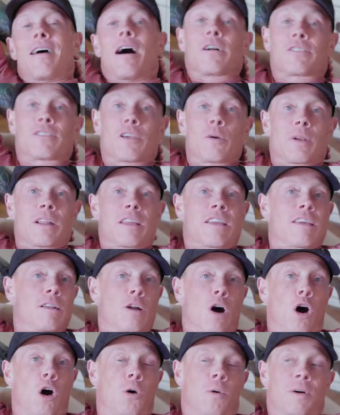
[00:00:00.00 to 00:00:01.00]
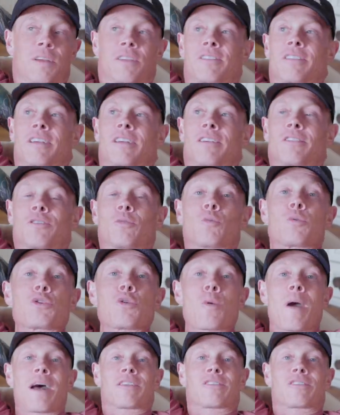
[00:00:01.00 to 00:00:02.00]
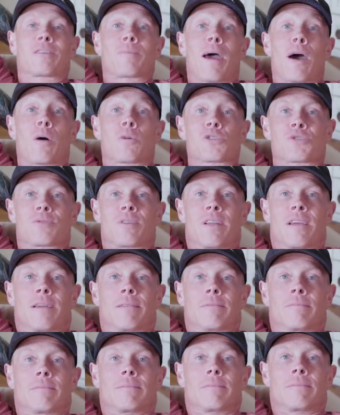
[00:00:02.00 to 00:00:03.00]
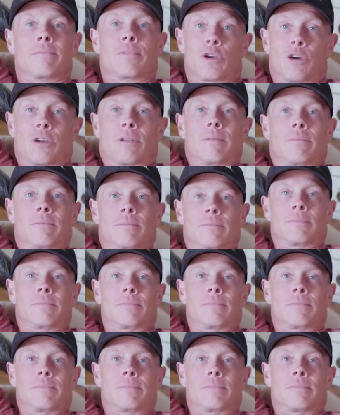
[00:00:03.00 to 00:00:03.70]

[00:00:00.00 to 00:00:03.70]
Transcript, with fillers: I'll tell you what a kid always says when you ask them, how was your day? Good.